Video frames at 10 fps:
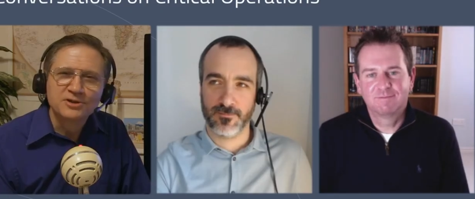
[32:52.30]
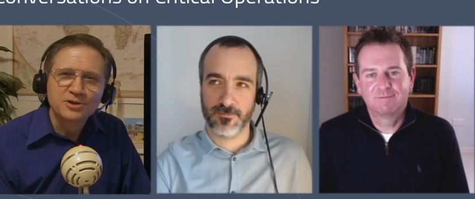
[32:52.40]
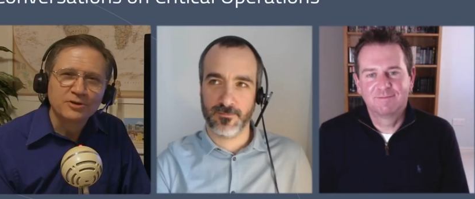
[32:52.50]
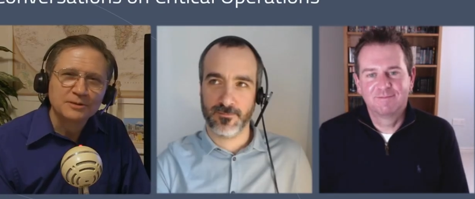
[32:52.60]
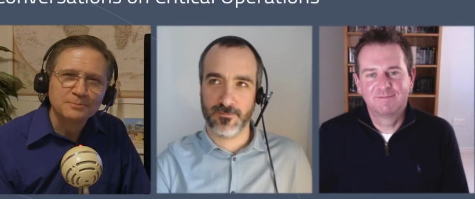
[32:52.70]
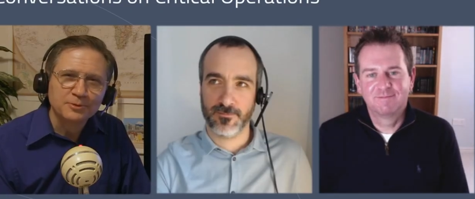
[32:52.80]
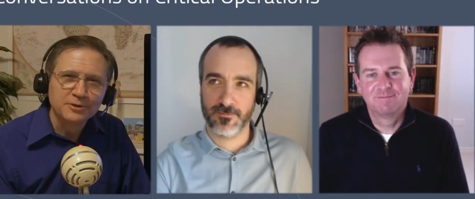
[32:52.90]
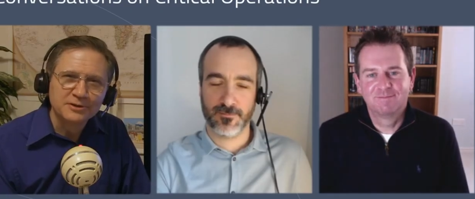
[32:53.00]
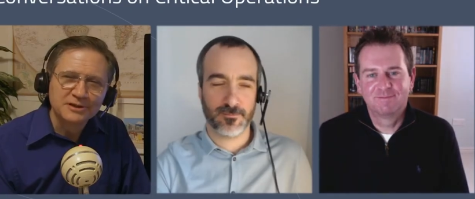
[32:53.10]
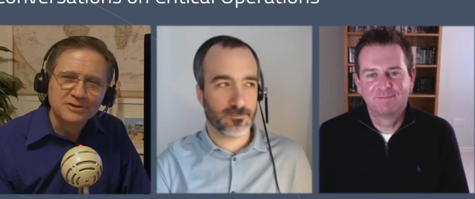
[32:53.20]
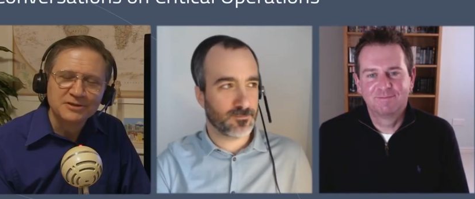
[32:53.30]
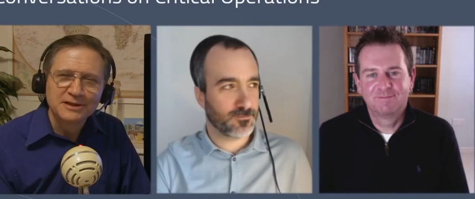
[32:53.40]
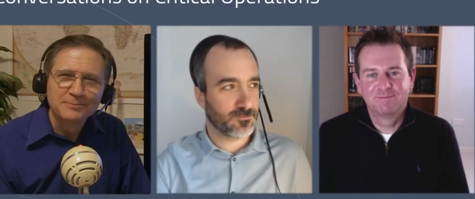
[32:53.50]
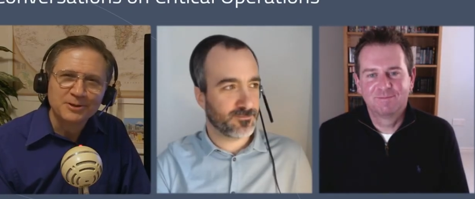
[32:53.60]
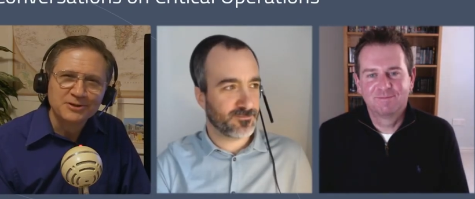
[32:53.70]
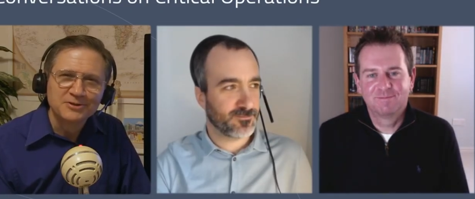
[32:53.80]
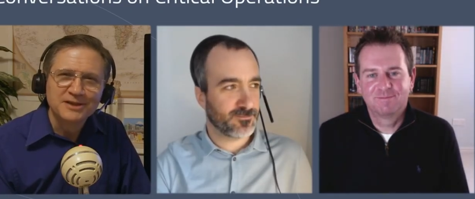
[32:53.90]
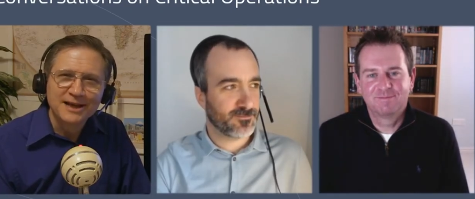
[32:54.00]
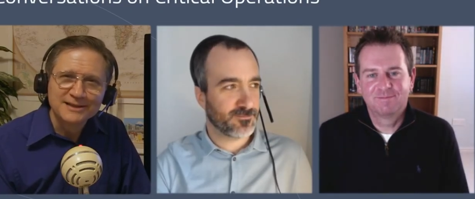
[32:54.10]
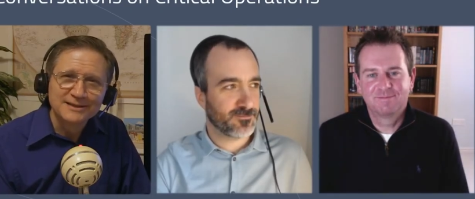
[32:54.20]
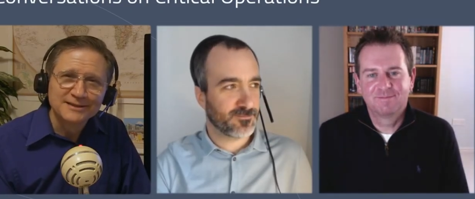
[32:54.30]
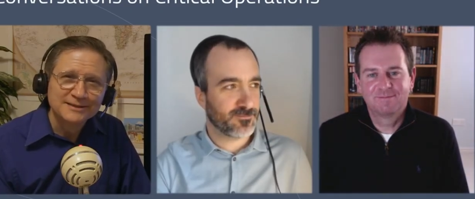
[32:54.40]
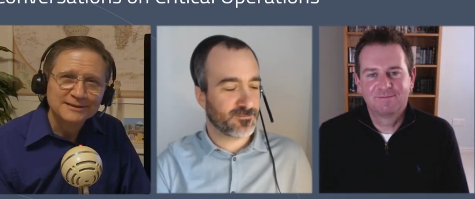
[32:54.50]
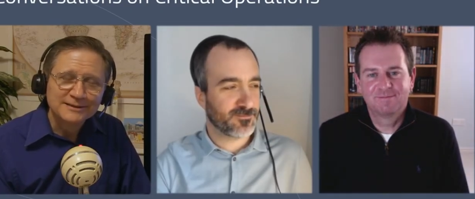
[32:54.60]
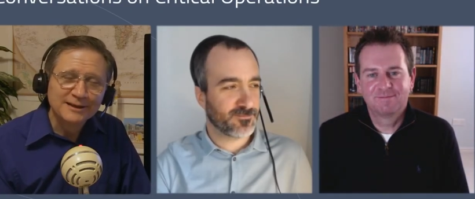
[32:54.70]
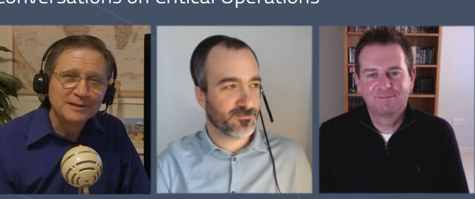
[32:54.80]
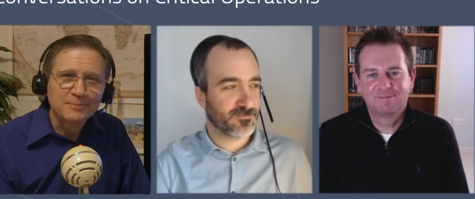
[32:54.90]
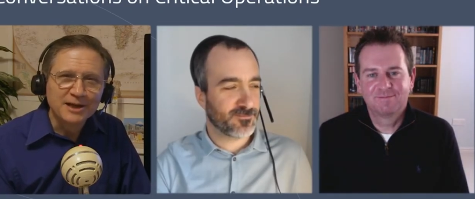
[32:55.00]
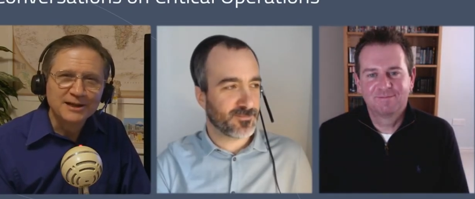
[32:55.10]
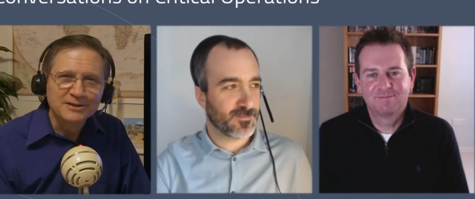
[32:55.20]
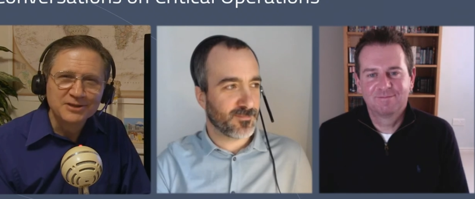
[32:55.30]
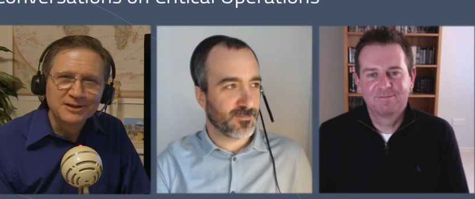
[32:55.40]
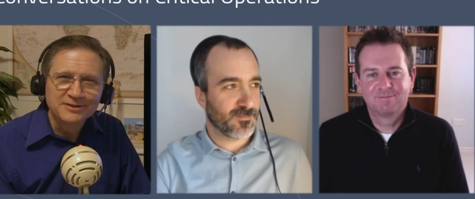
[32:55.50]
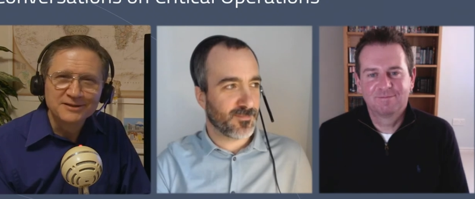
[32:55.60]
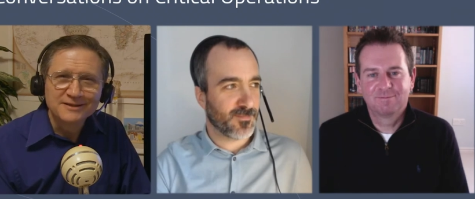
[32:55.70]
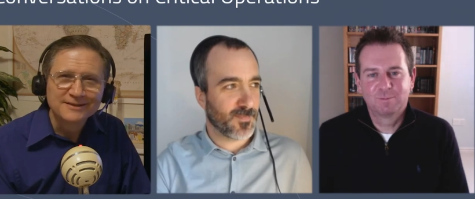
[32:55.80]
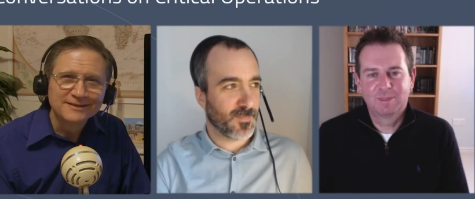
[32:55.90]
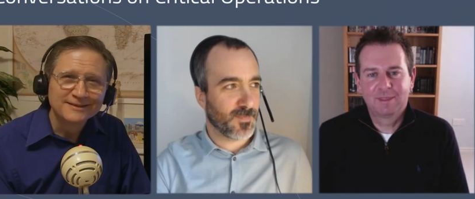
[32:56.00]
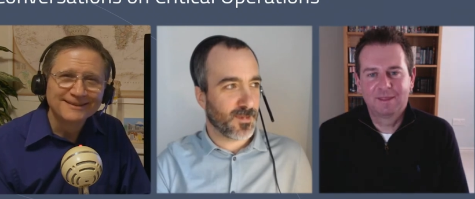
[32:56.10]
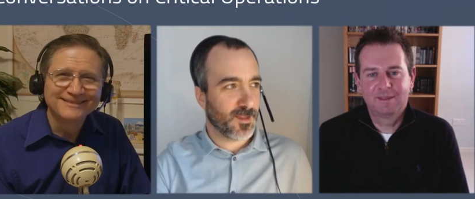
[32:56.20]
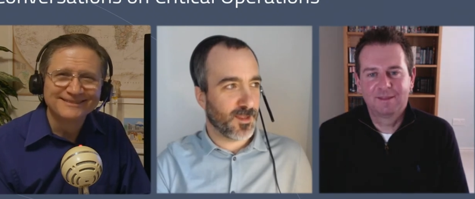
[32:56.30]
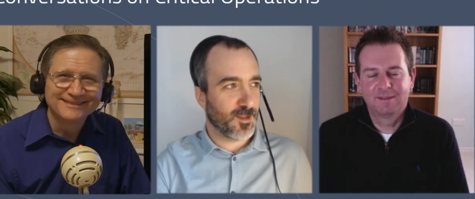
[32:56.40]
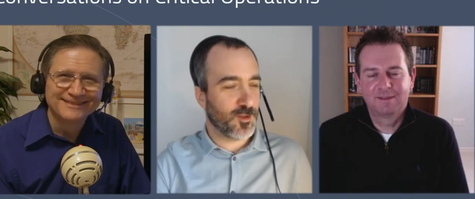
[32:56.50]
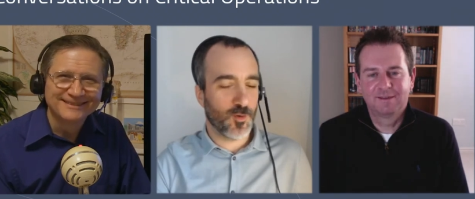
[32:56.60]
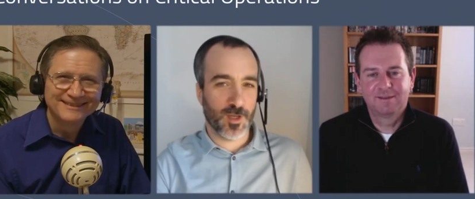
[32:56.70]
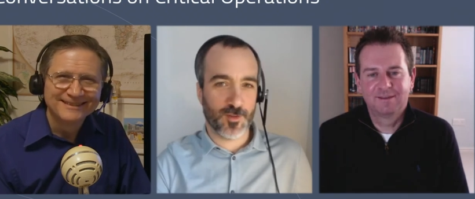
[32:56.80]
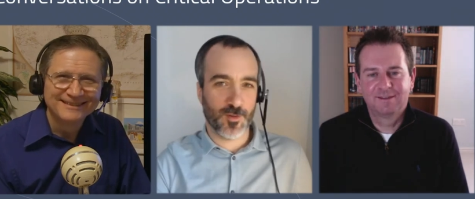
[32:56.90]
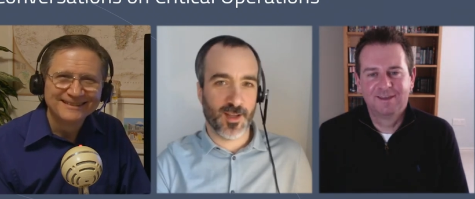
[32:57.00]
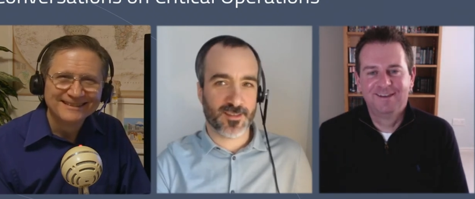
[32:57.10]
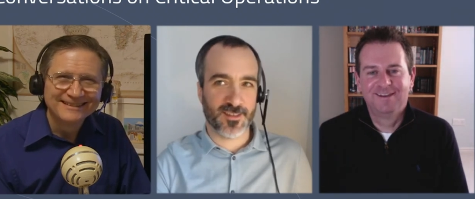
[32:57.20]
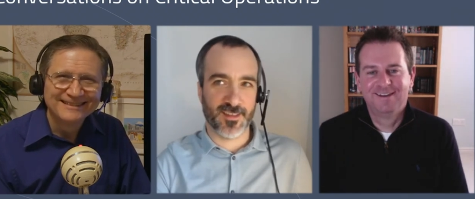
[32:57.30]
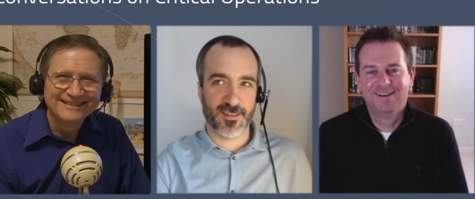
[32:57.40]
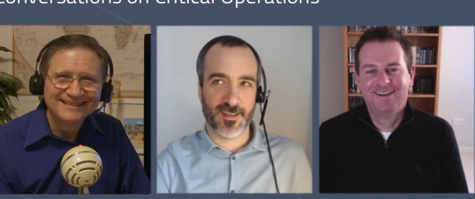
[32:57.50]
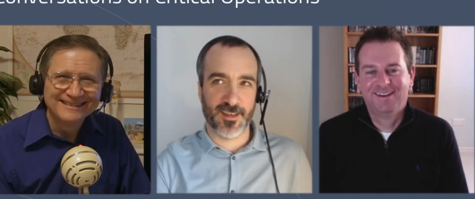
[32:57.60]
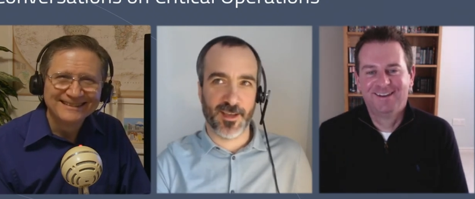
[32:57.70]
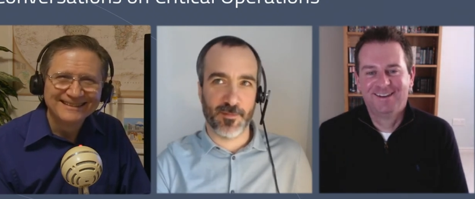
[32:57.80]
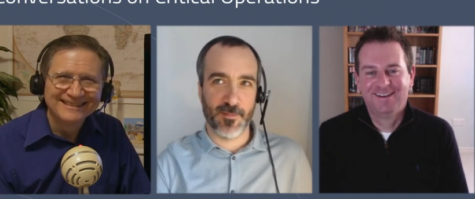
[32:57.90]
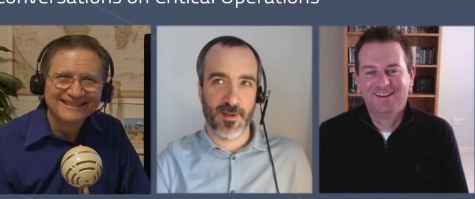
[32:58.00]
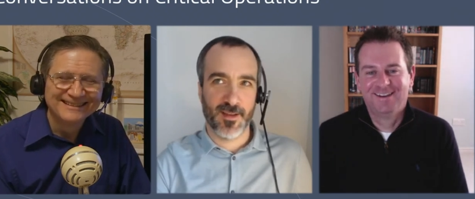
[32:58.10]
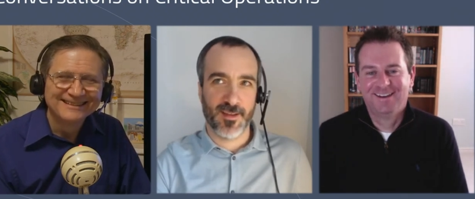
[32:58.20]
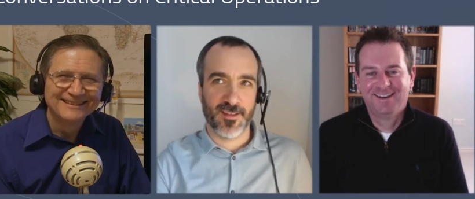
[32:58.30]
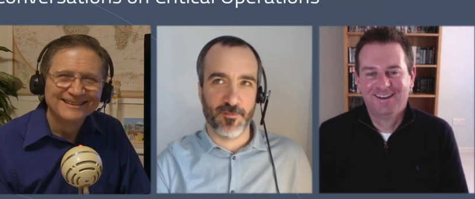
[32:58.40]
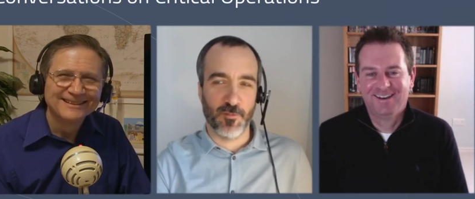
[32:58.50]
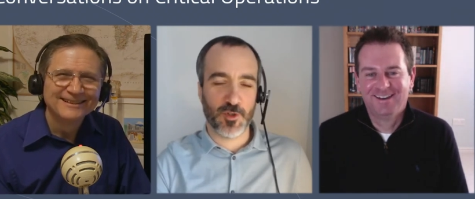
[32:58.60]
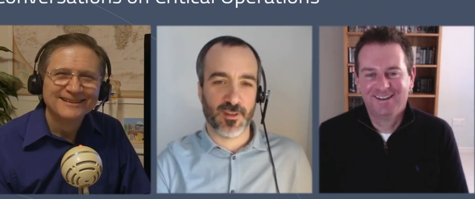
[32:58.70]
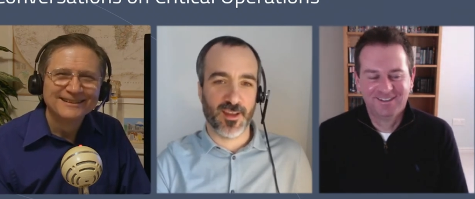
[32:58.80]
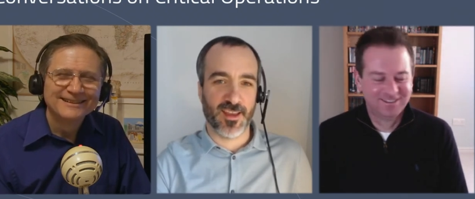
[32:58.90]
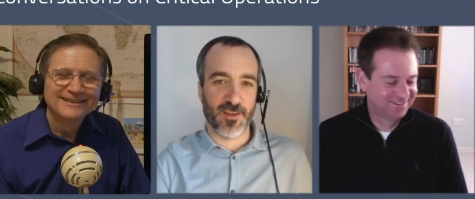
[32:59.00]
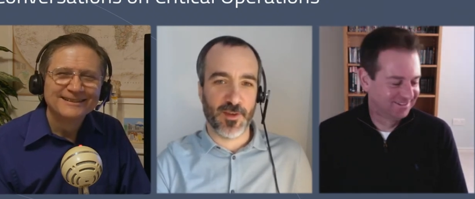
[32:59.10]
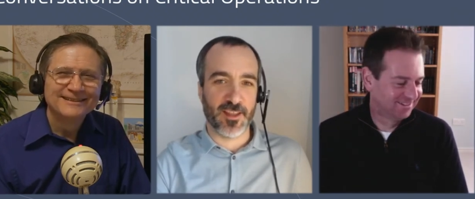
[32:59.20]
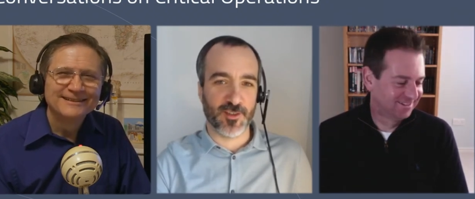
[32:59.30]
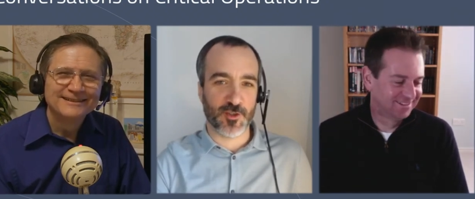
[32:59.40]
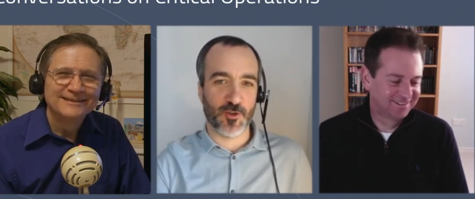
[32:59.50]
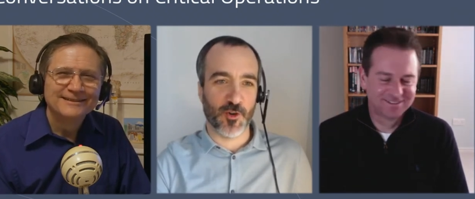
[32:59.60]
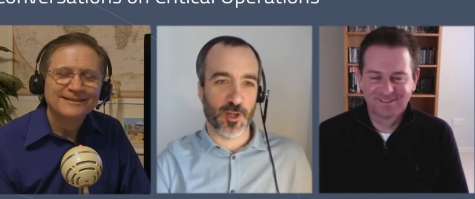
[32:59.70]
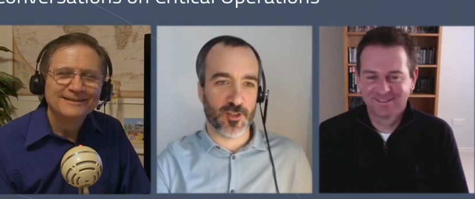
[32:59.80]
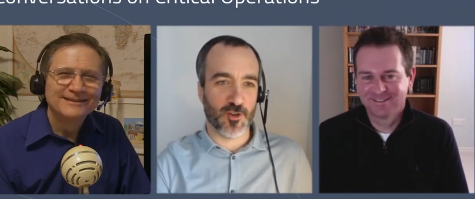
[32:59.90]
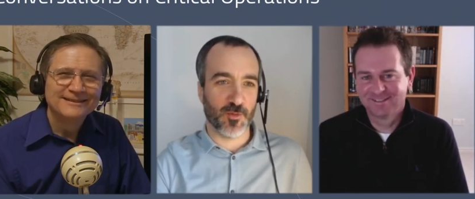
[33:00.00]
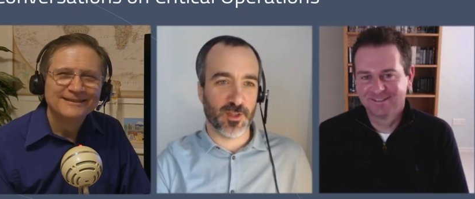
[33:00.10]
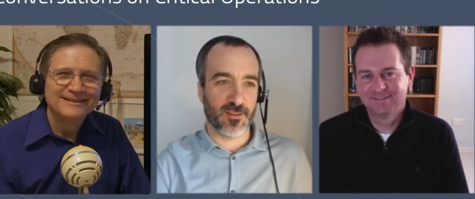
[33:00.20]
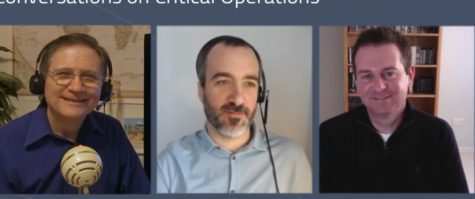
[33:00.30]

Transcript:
Speaker 1: circuit board that you keep on your desk like many engineers?
Speaker 2: No, I don't actually. I think most of that, if anything does go wrong, it's normally